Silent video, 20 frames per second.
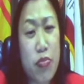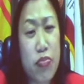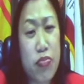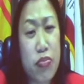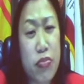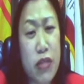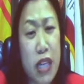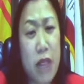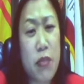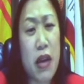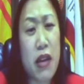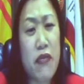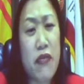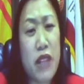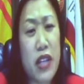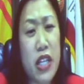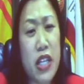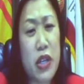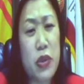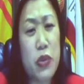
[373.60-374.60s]
think my
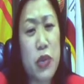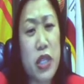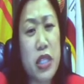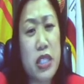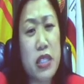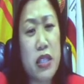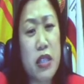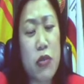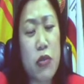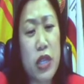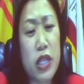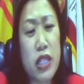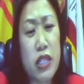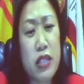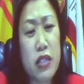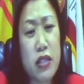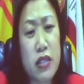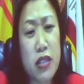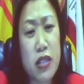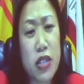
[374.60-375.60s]
video was
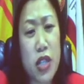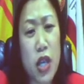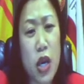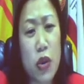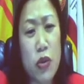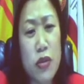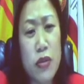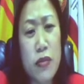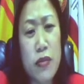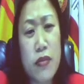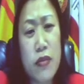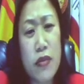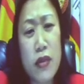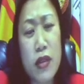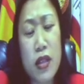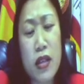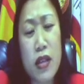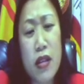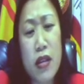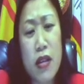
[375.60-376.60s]
shown,
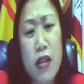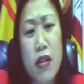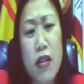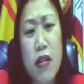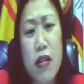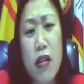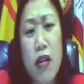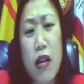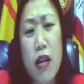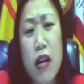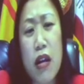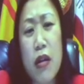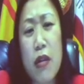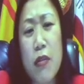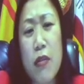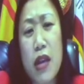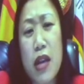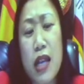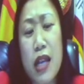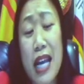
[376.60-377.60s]

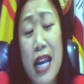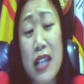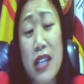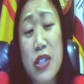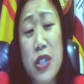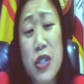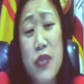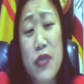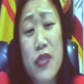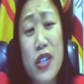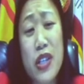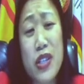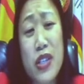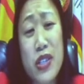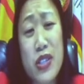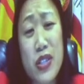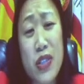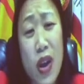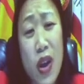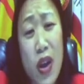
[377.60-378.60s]
and as you
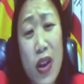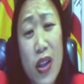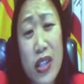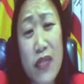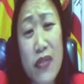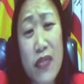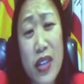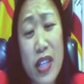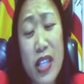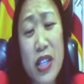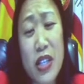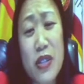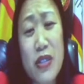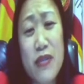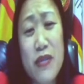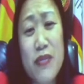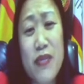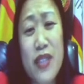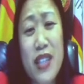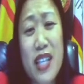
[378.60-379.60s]
just saw in the
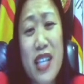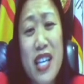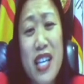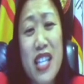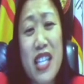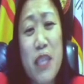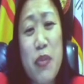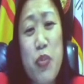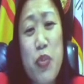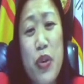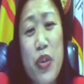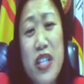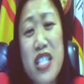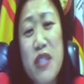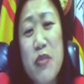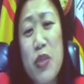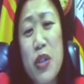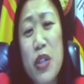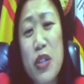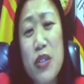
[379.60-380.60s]
video, the
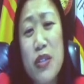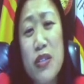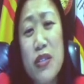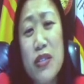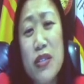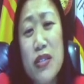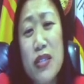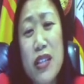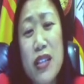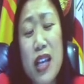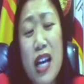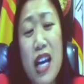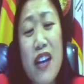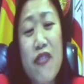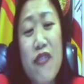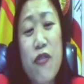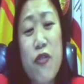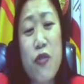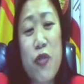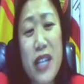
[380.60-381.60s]
principle
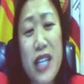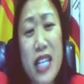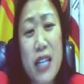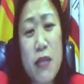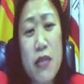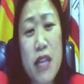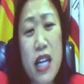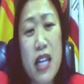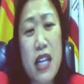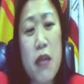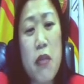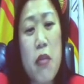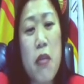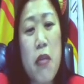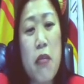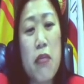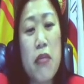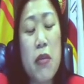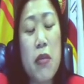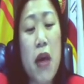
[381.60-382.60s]
of freedom and
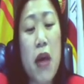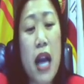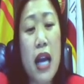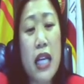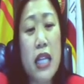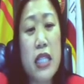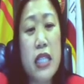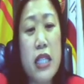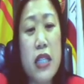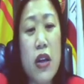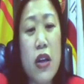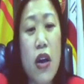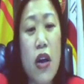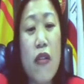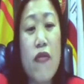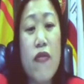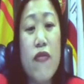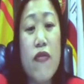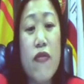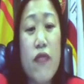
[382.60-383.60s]
democracy are
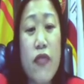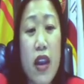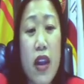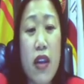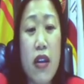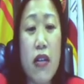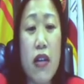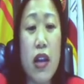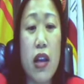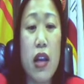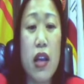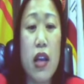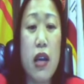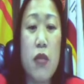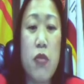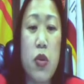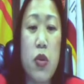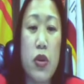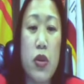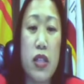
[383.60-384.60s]
very
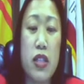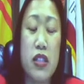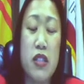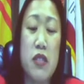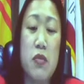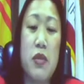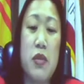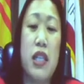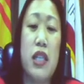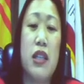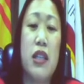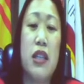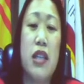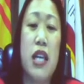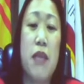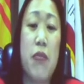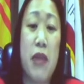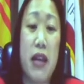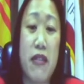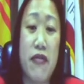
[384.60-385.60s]
important to me
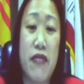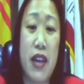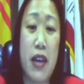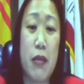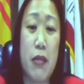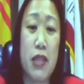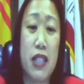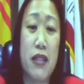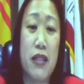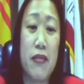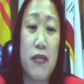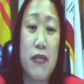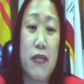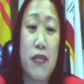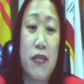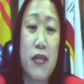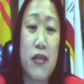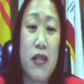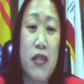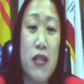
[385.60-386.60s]
and my family.
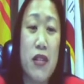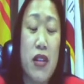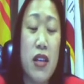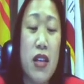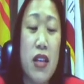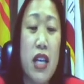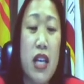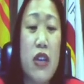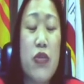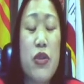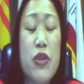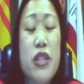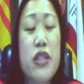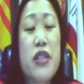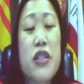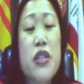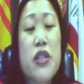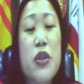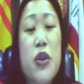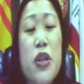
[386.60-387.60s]
It was a
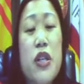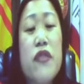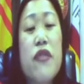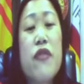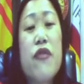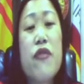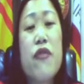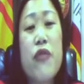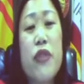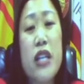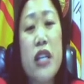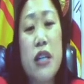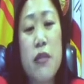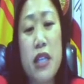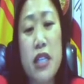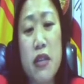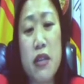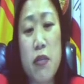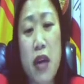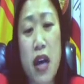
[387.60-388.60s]
search for freedom and
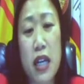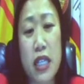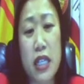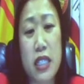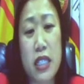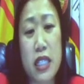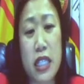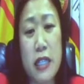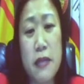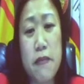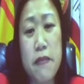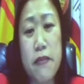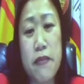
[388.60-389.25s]
democracy